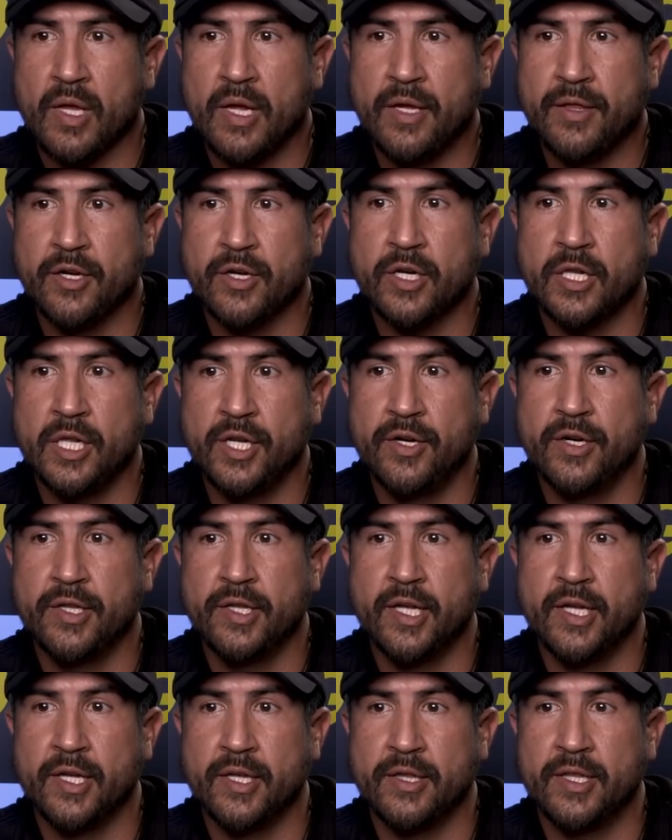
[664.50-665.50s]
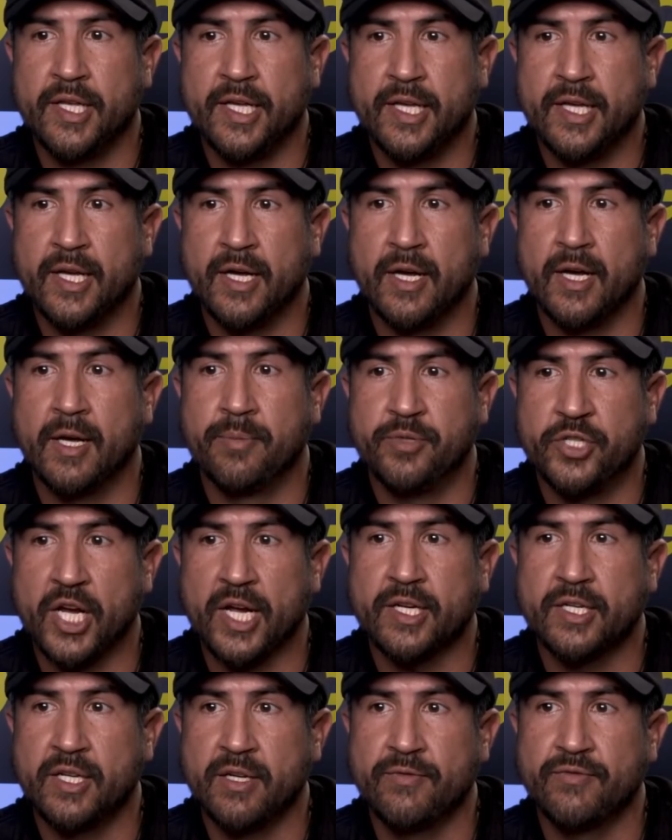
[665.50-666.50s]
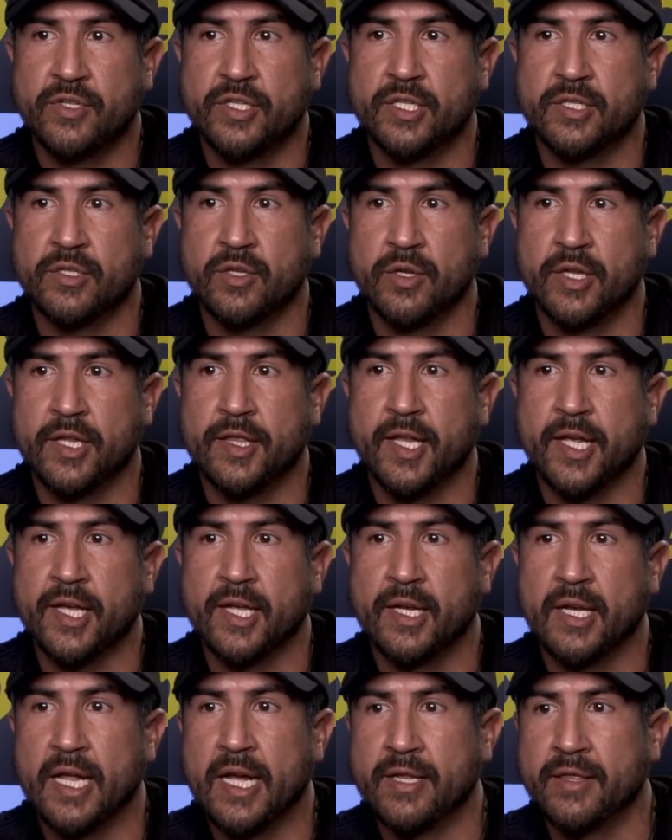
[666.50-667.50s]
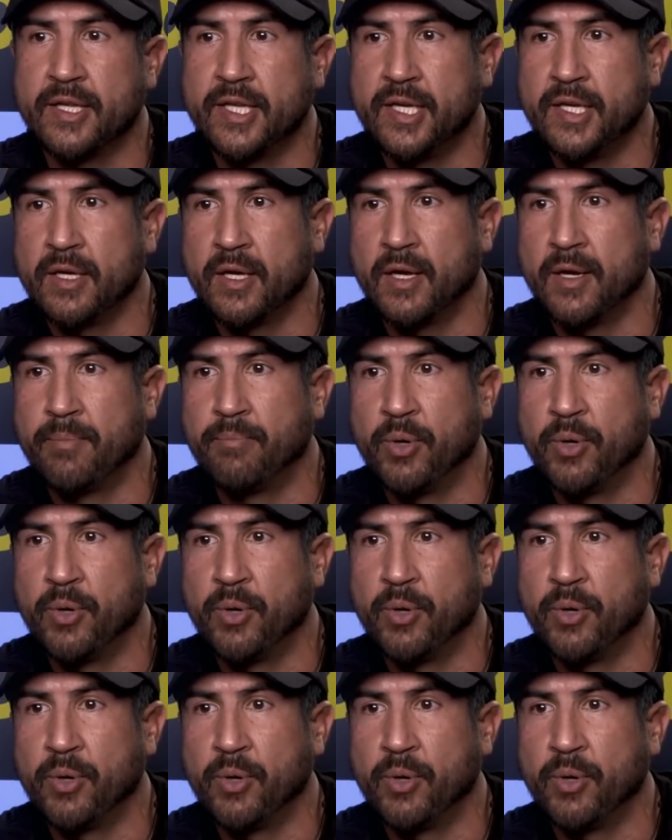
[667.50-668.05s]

and they're clearing the, the uh, objective so that they can land the uh,